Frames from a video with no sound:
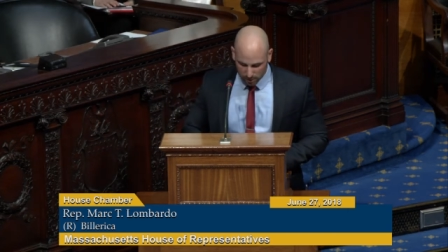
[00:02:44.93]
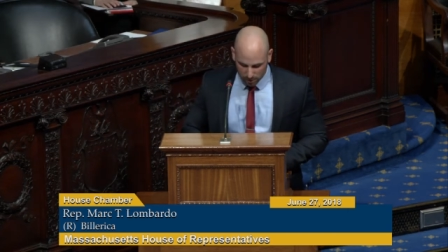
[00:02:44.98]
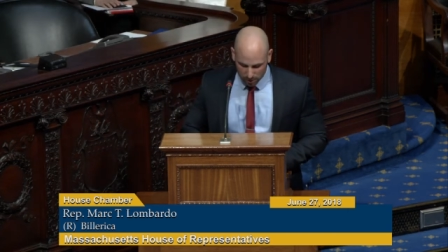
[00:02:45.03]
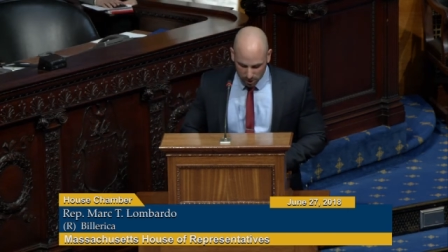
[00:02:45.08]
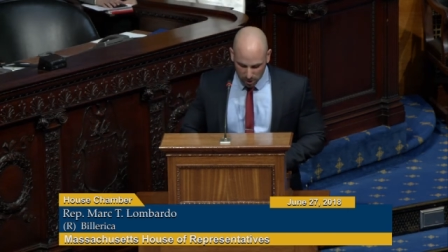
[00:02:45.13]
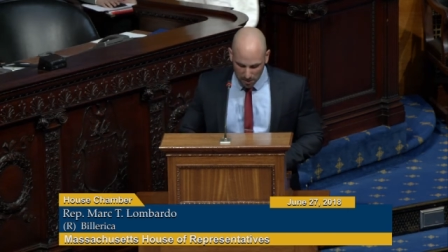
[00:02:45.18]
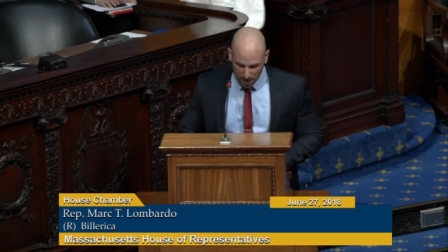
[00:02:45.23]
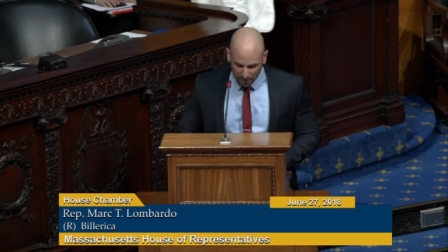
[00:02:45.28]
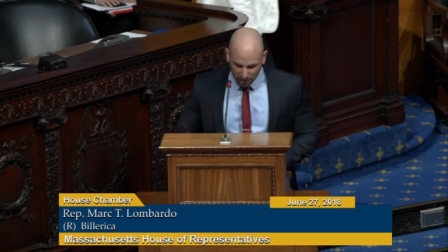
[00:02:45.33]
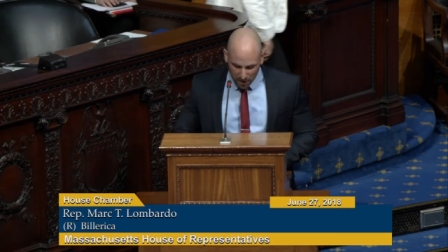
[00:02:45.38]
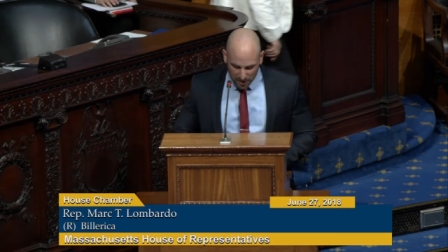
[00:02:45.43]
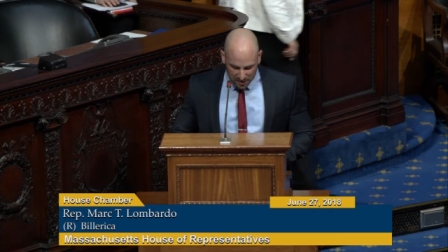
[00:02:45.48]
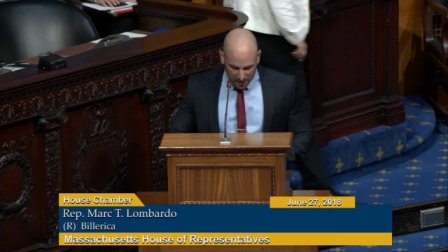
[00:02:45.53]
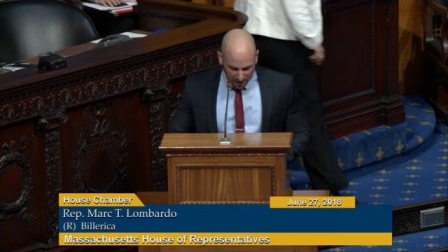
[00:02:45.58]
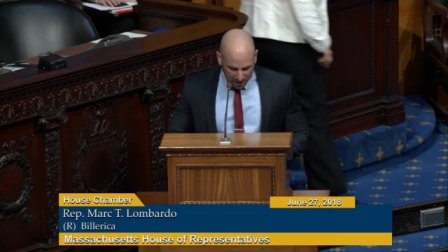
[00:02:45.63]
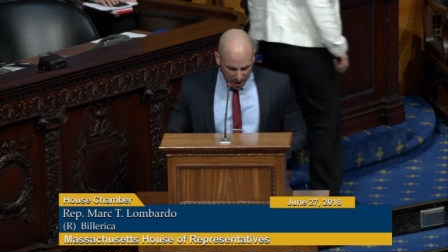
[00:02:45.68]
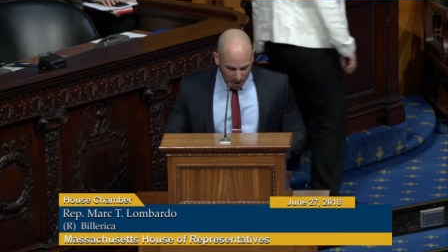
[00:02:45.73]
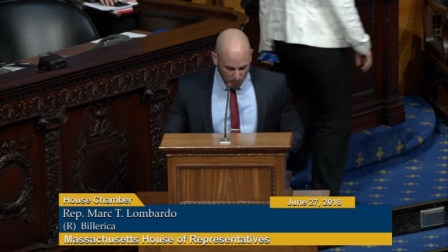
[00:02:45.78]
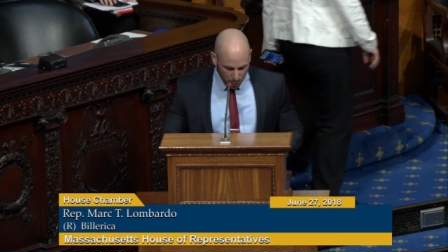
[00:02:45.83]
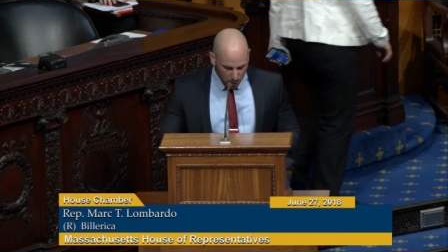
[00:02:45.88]
So, my friends, I
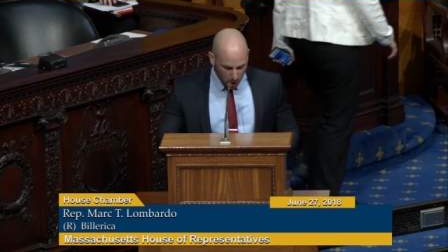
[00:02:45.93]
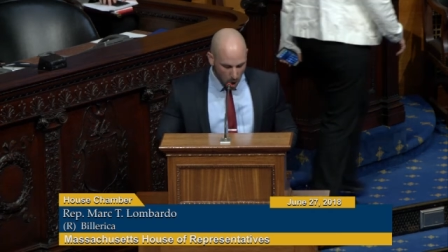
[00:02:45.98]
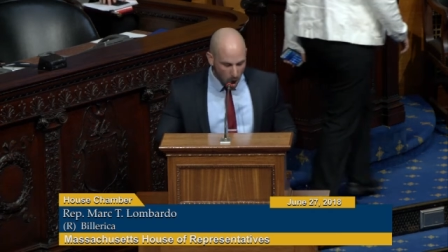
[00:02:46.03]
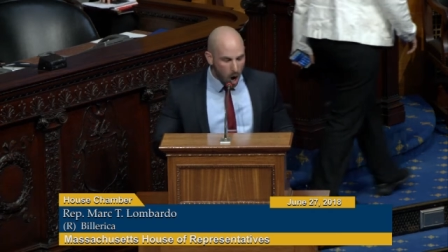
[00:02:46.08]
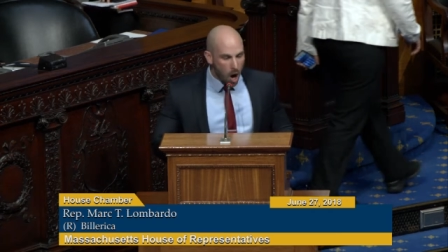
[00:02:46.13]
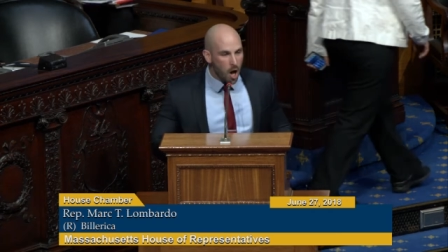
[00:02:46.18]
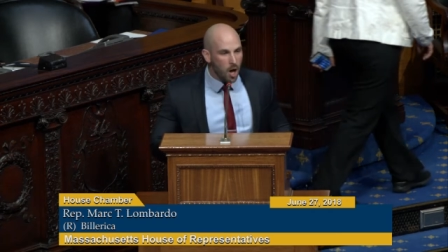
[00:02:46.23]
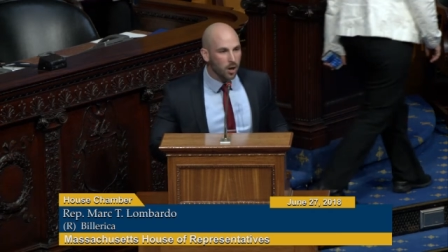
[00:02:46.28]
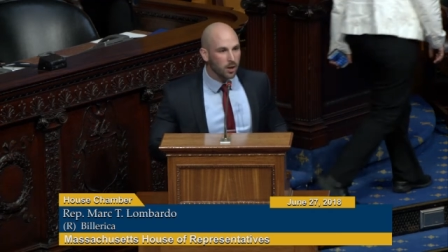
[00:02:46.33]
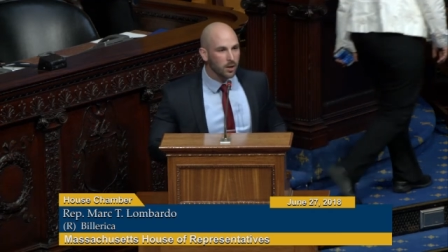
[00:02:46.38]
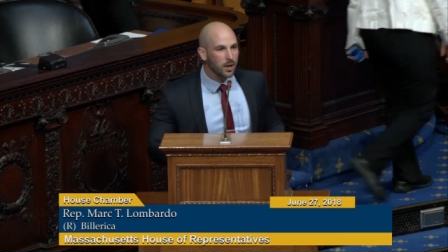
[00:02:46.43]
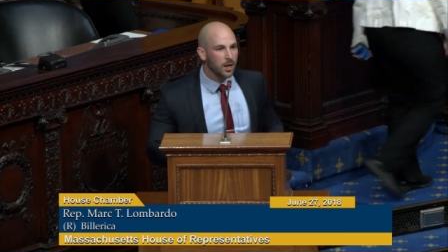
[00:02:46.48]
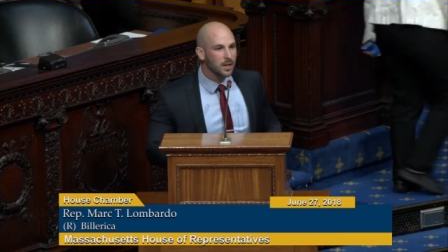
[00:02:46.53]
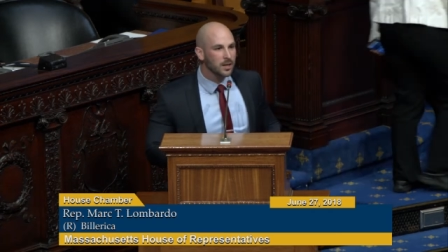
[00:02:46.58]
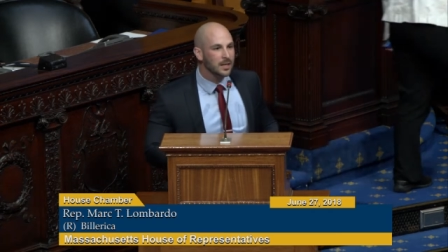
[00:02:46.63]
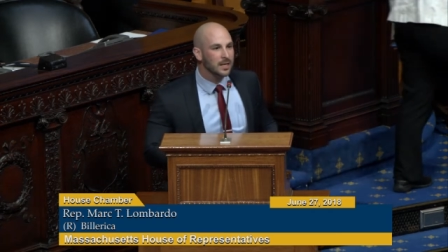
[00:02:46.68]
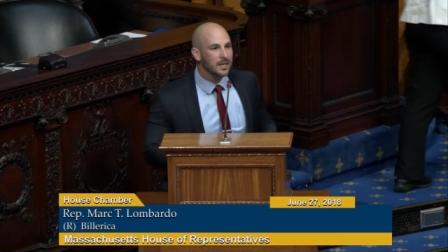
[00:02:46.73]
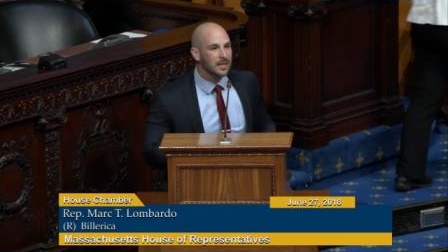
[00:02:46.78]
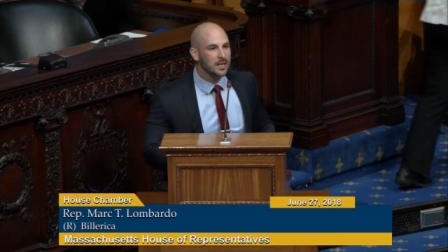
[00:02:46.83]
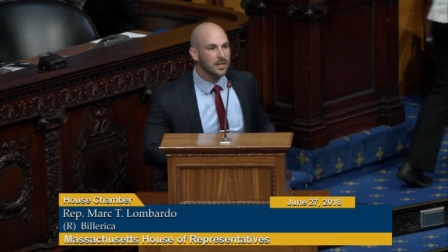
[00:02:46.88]
think we're all
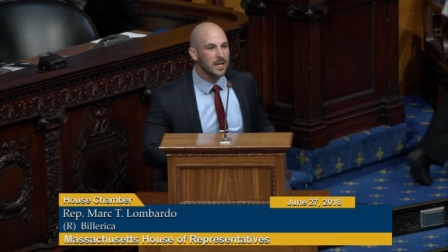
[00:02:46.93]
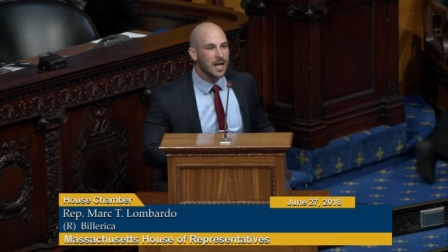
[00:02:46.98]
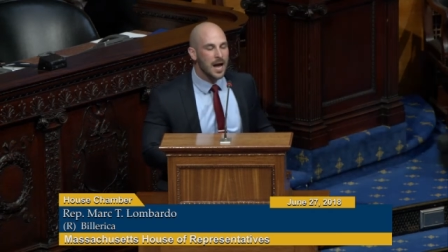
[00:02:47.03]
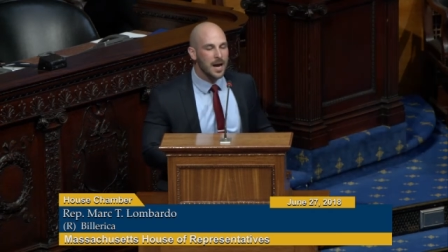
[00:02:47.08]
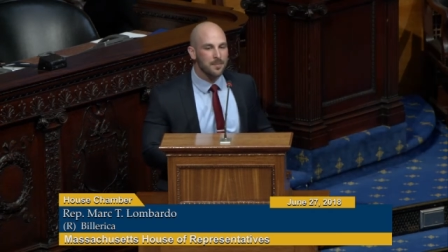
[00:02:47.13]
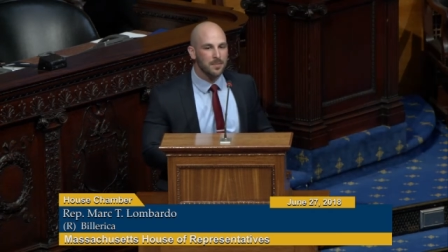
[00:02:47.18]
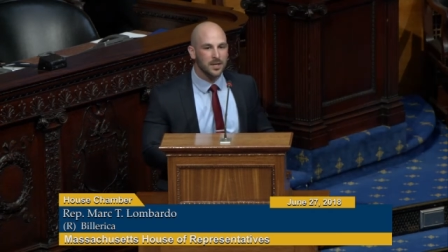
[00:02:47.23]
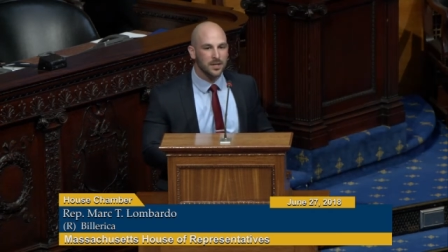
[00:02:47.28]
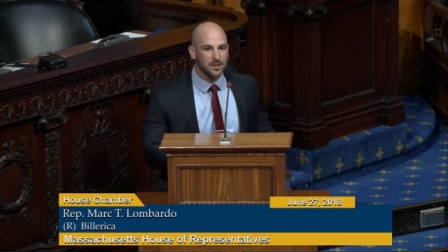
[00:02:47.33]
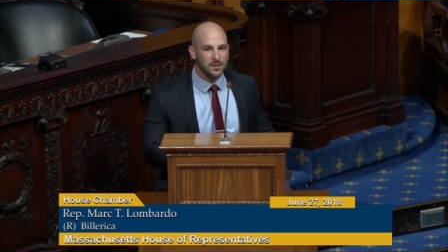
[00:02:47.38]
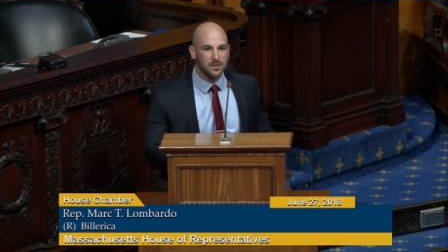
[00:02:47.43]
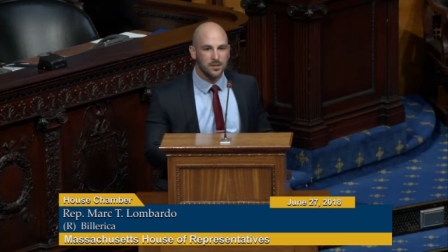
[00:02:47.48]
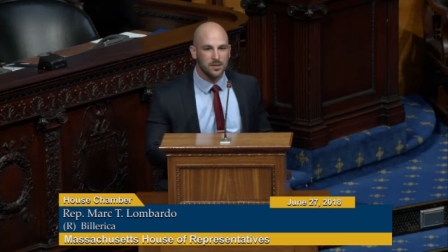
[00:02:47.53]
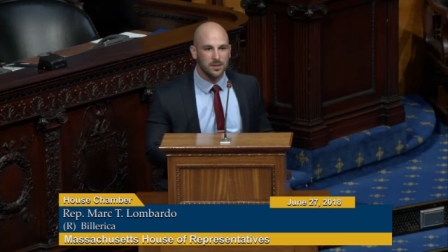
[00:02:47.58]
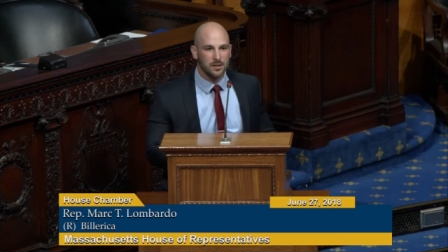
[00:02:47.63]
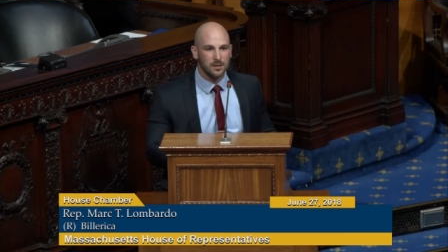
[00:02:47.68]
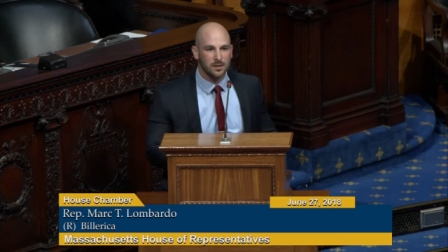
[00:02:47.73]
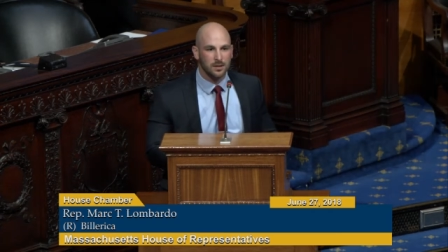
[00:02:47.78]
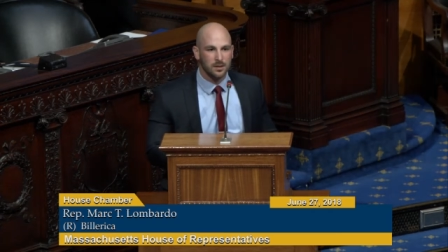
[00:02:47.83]
in alignment